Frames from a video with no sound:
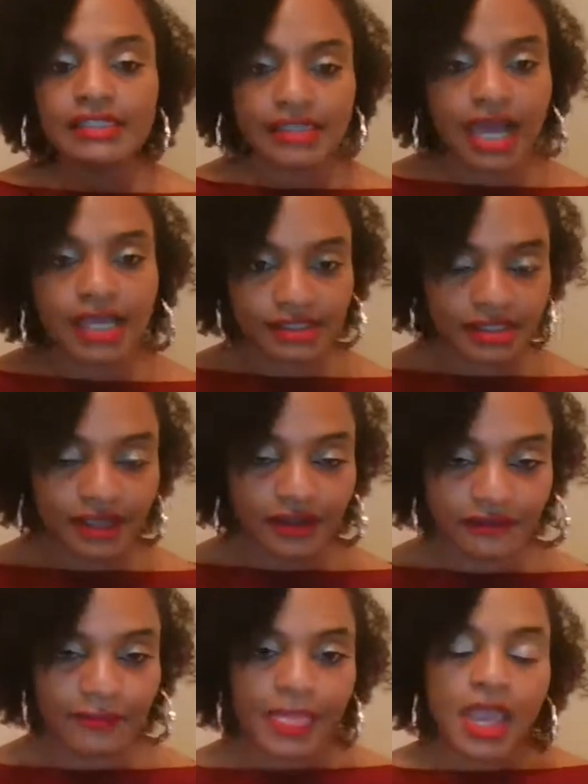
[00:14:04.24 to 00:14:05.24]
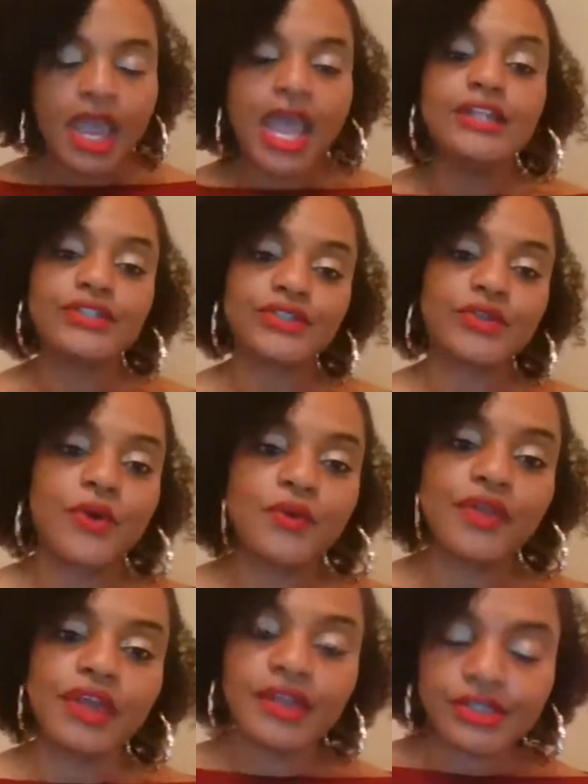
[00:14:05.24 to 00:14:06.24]
is not safe. And so
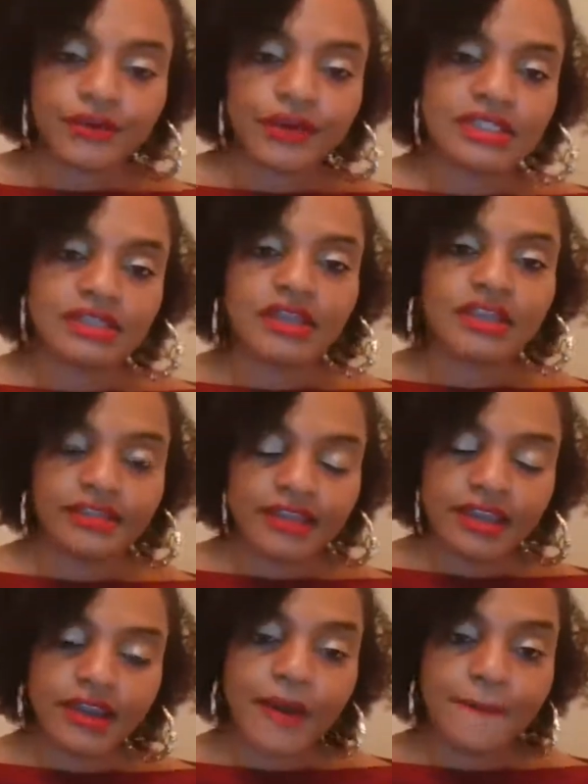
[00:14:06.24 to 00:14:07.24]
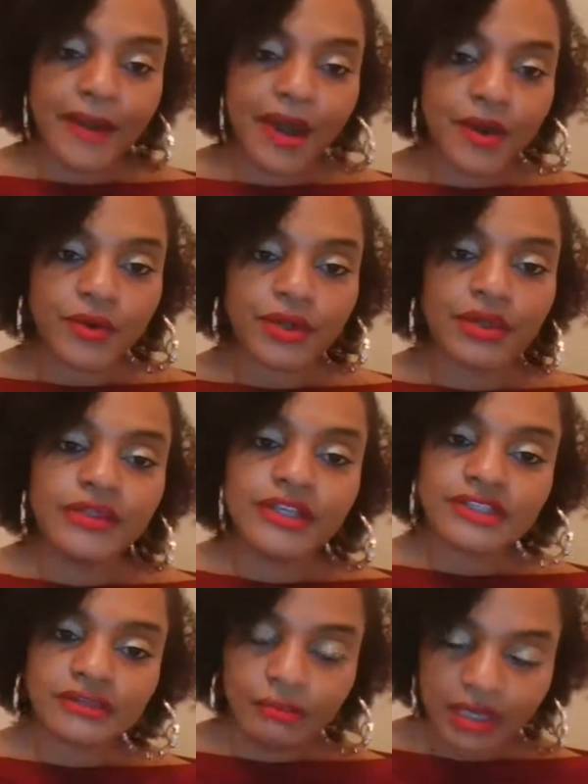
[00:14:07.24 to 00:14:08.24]
the interesting thing about
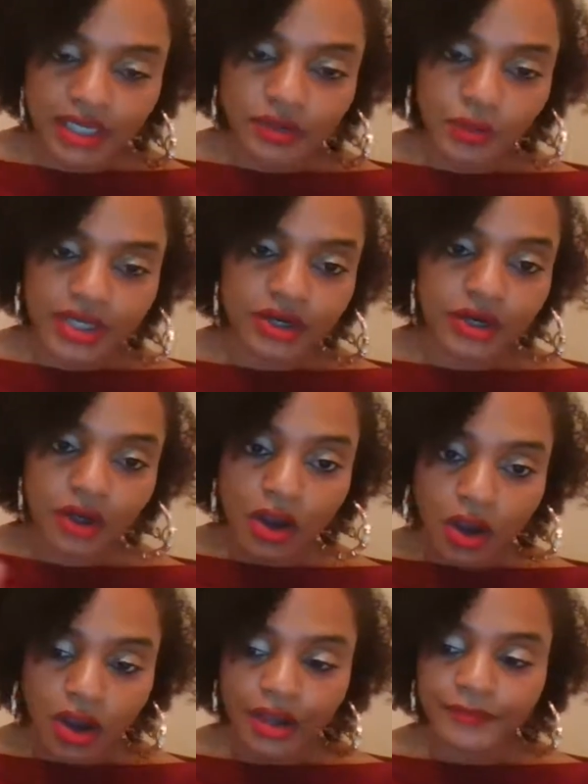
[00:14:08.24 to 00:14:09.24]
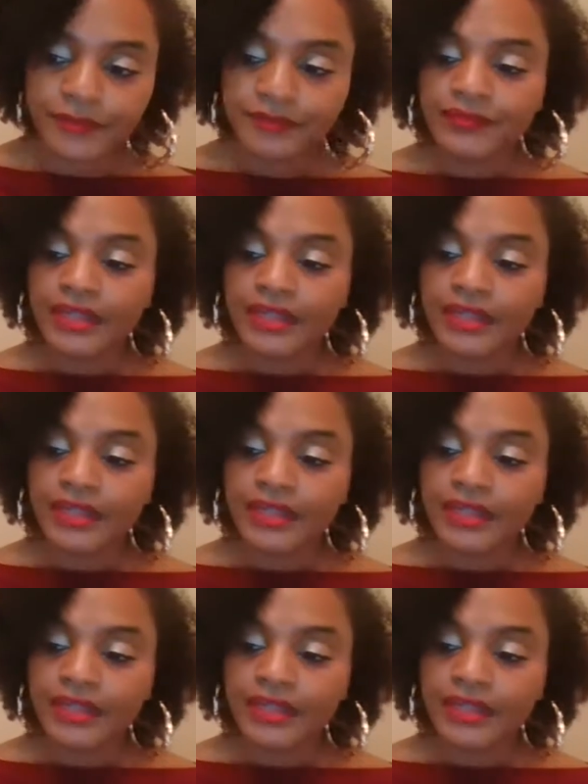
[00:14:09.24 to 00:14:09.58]
this mean, weak, or gone